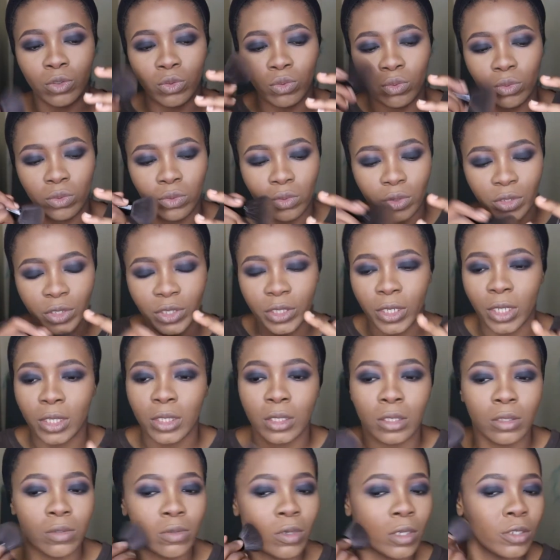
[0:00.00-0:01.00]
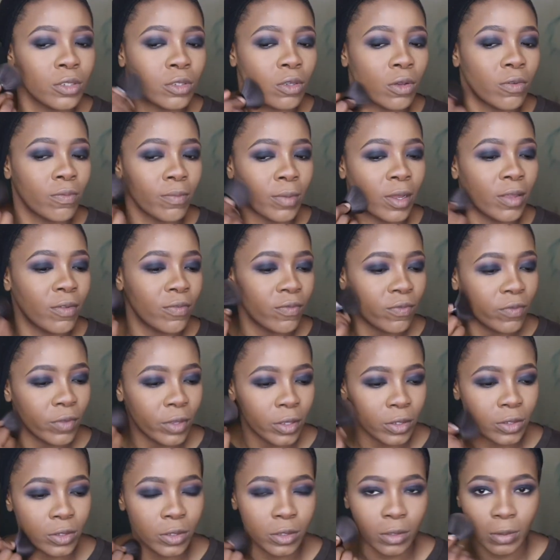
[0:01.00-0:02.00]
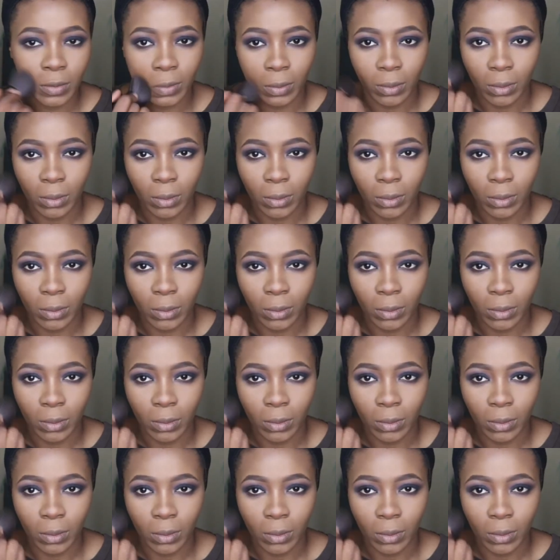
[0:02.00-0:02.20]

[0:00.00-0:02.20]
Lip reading: to set the rest of my face.